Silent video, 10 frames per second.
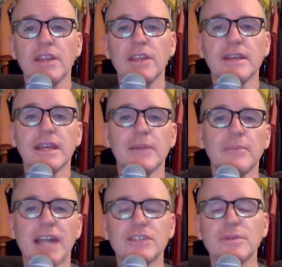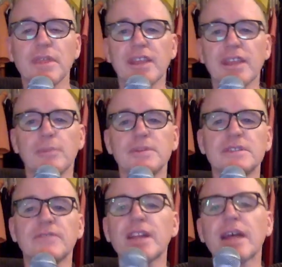You can get matched with a
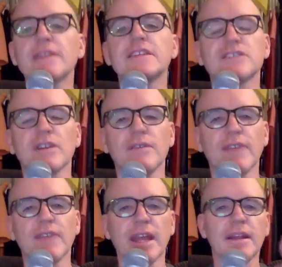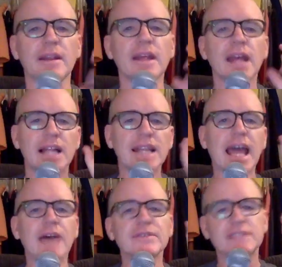therapist. You fill out this survey, and it
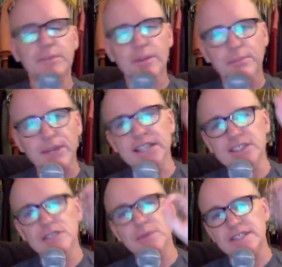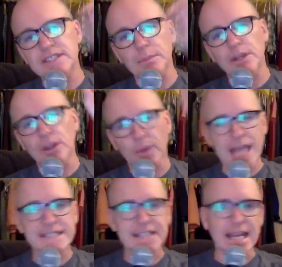allows them to place you with somebody who
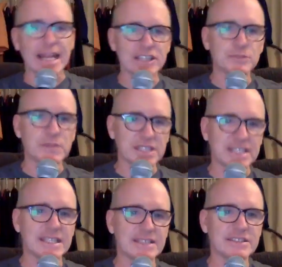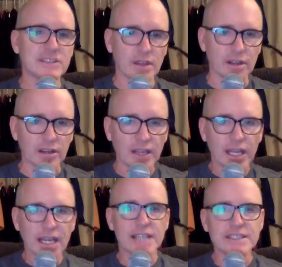has that expertise, so they're
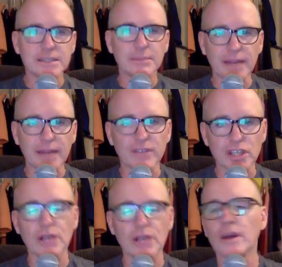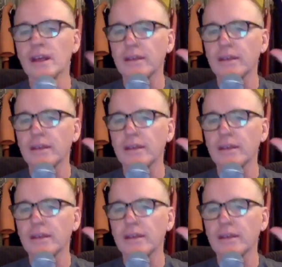custom made for you.